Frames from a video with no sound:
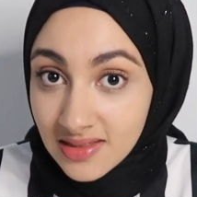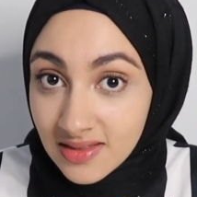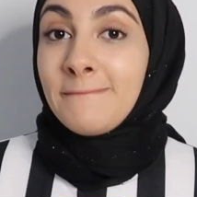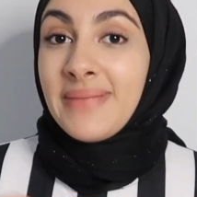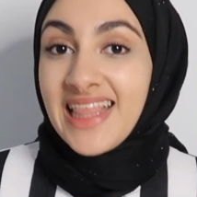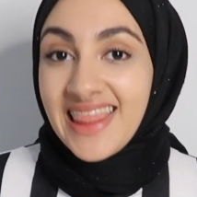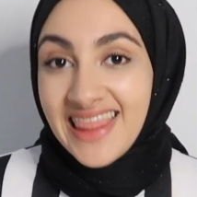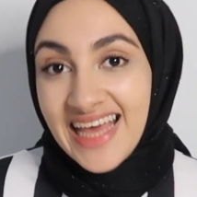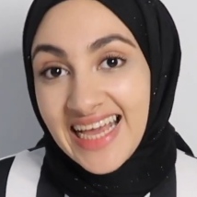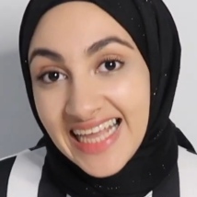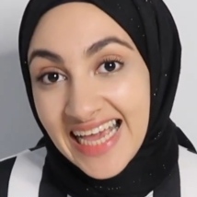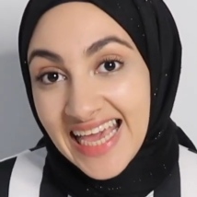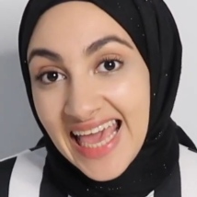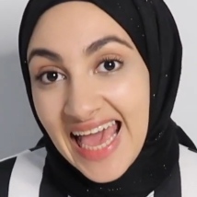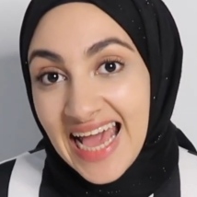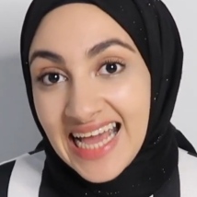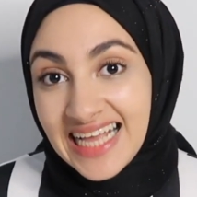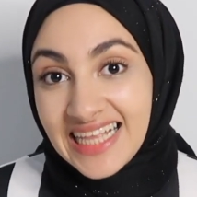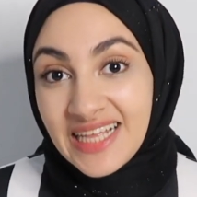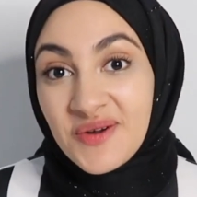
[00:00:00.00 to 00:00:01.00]
But then
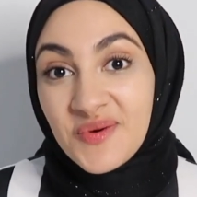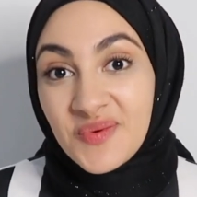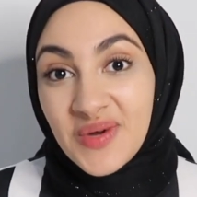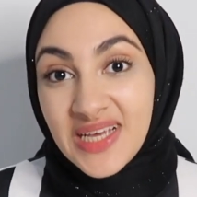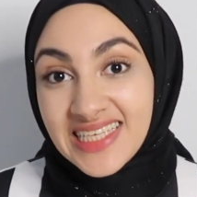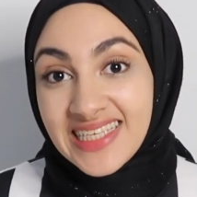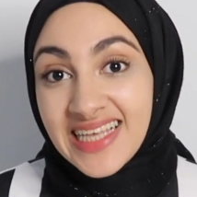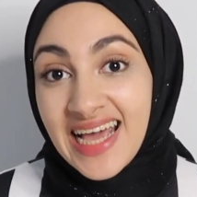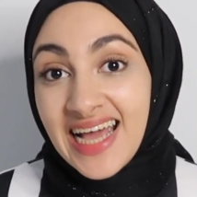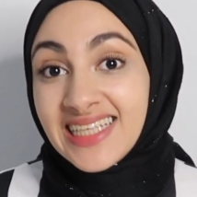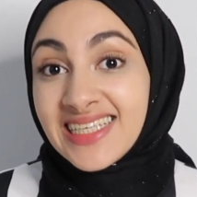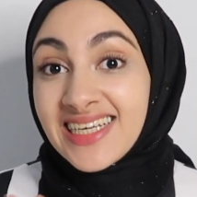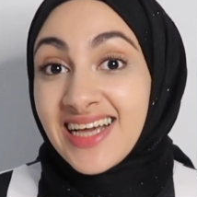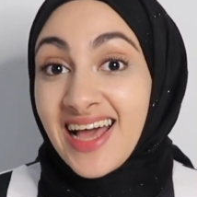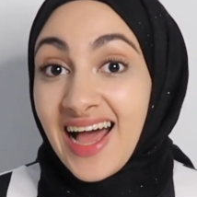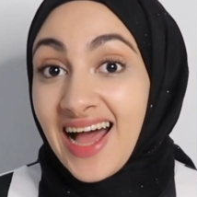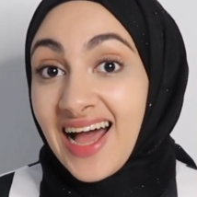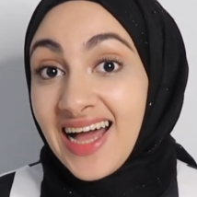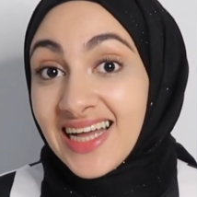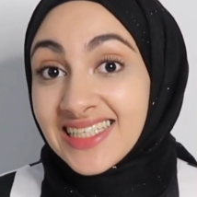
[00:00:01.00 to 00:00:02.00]
again, we said
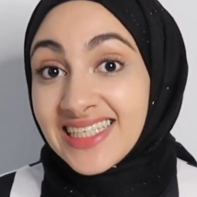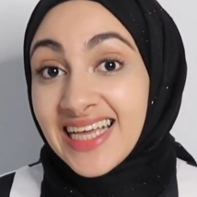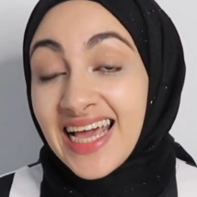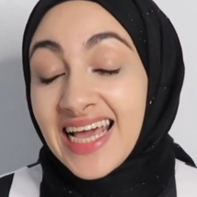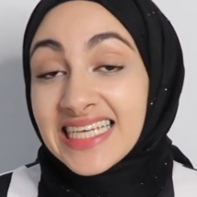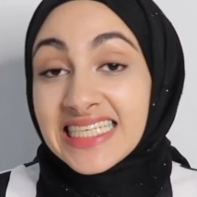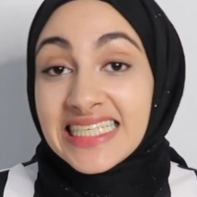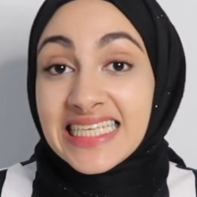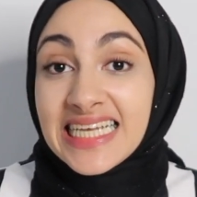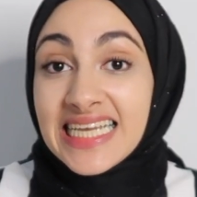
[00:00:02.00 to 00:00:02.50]
context